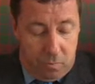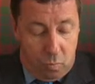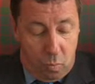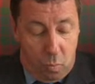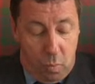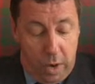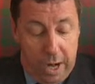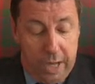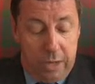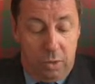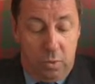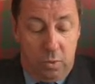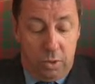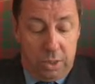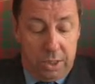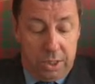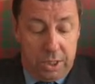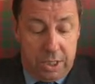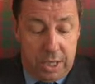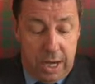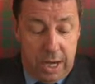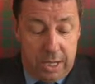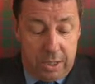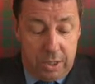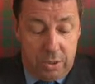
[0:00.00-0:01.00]
When ought a
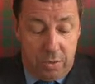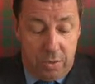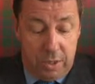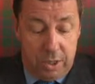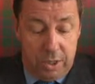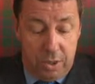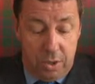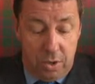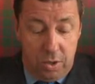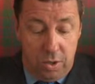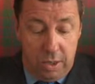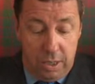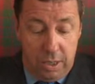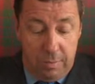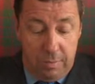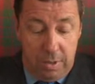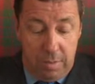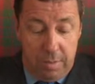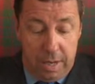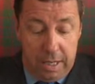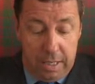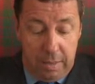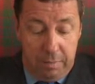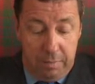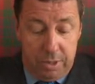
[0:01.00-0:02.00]
state to exert
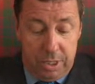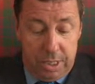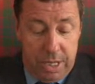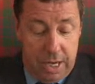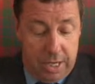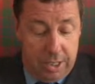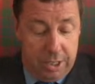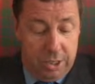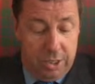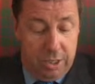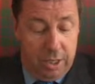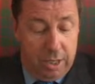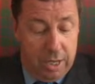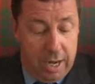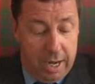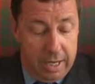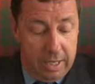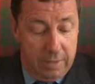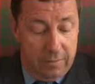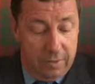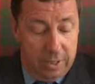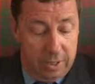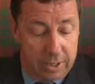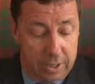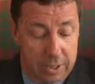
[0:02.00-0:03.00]
diplomatic protection in aid
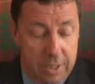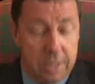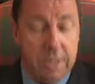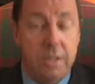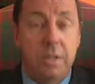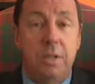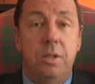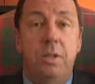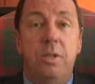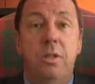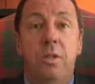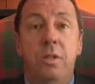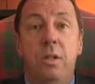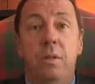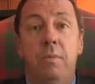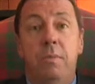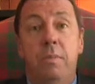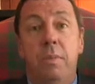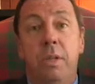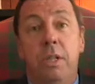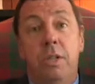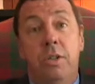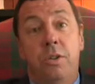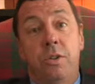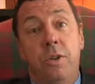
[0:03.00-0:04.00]
of its citizens
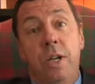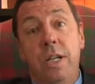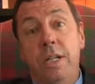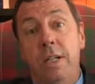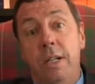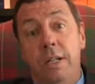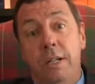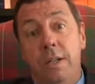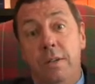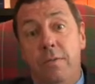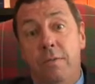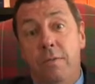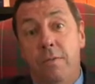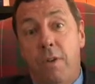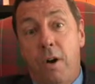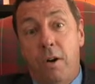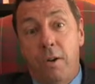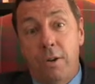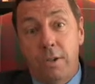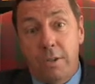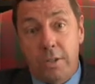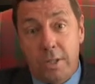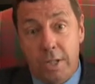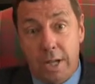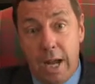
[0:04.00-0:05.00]
mistreated in
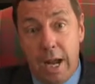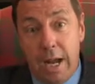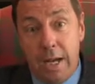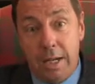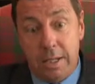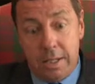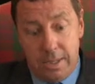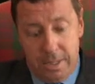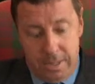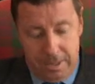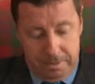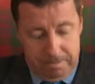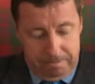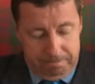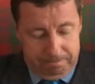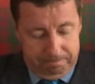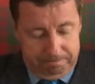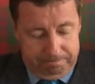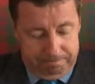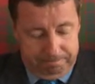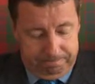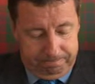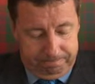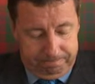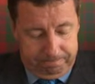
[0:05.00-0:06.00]
foreign states?
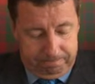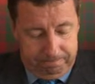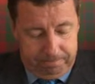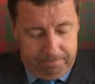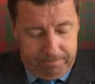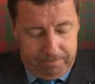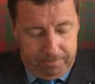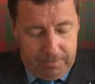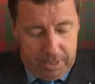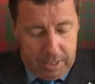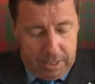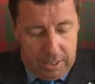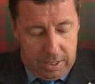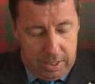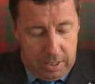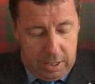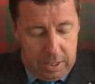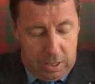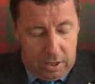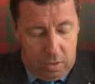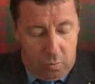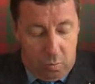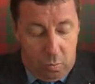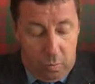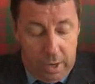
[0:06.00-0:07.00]

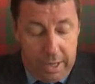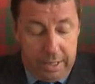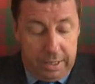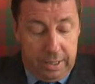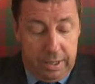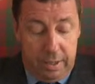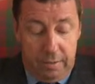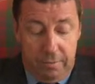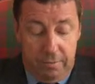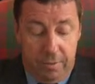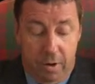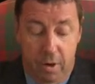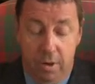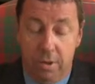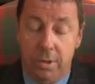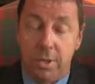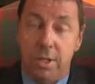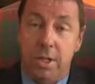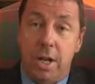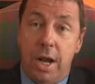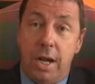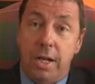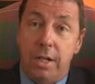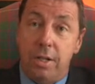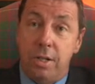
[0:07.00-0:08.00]
When can a foreign
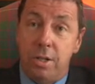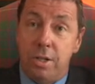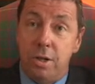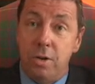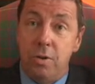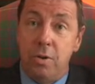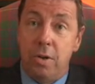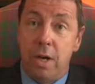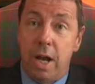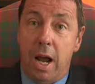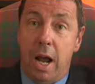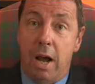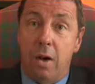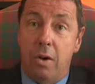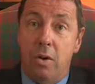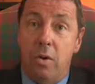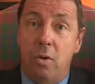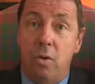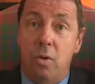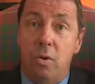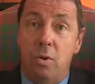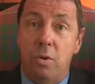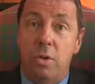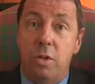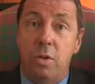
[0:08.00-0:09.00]
state sue in our
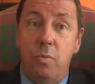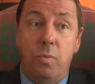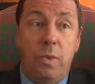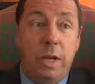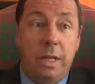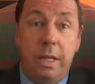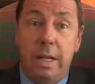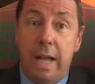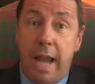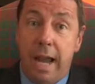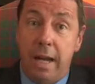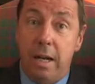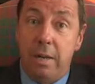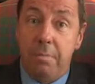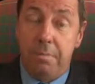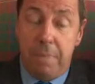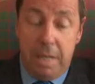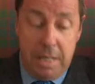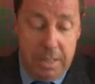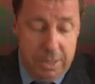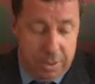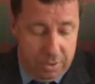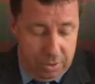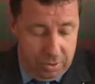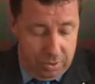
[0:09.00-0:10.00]
courts, and when can it
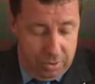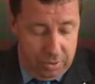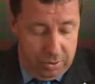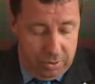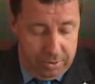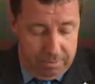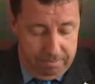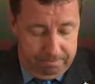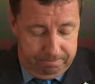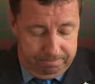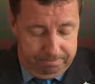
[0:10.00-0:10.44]
be sued?